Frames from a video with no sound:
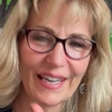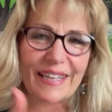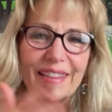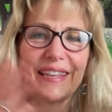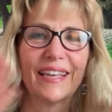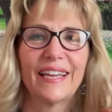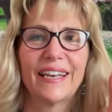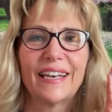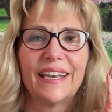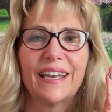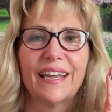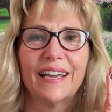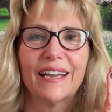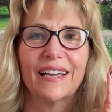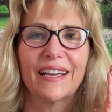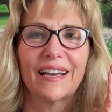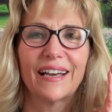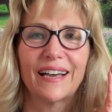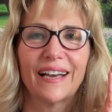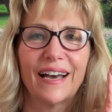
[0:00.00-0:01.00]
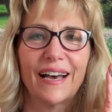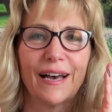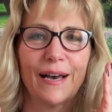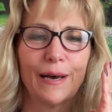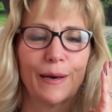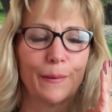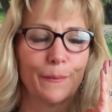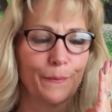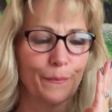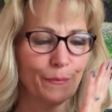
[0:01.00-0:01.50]
and then...
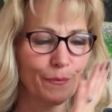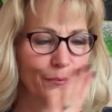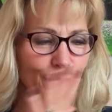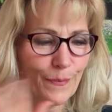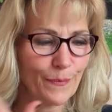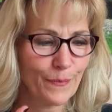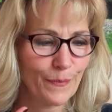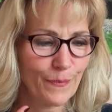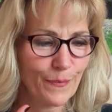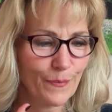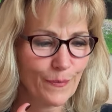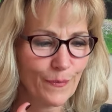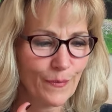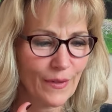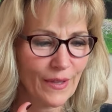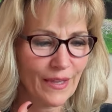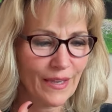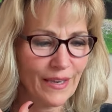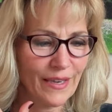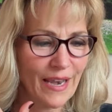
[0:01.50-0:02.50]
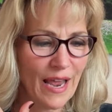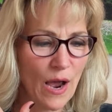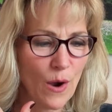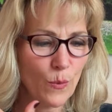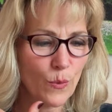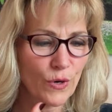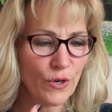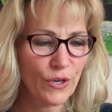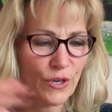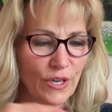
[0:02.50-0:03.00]
Um, Now
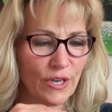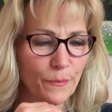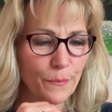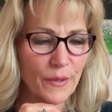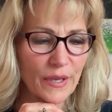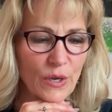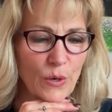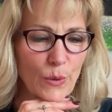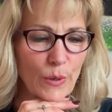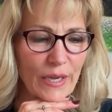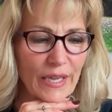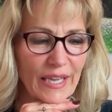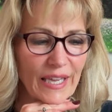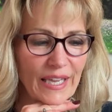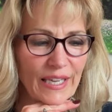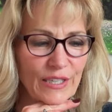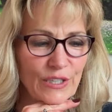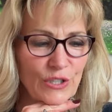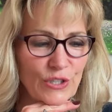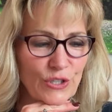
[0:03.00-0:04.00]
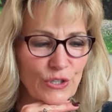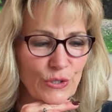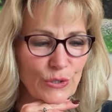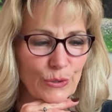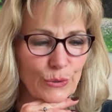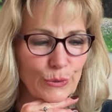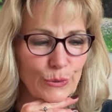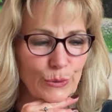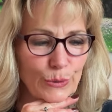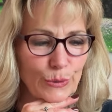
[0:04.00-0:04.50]
we're going to be going
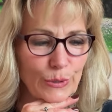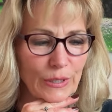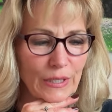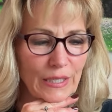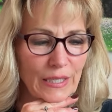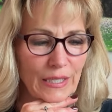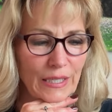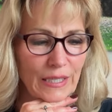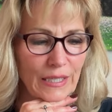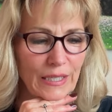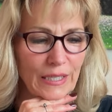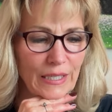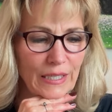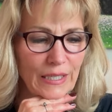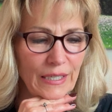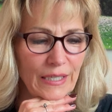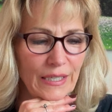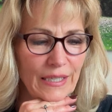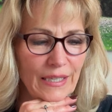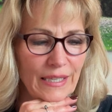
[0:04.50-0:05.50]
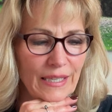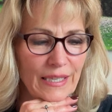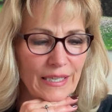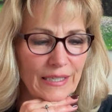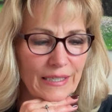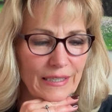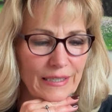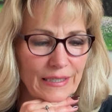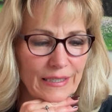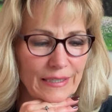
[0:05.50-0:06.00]
into
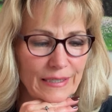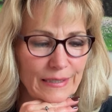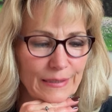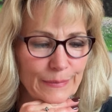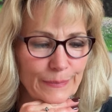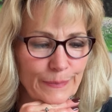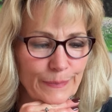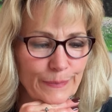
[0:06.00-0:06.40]
the,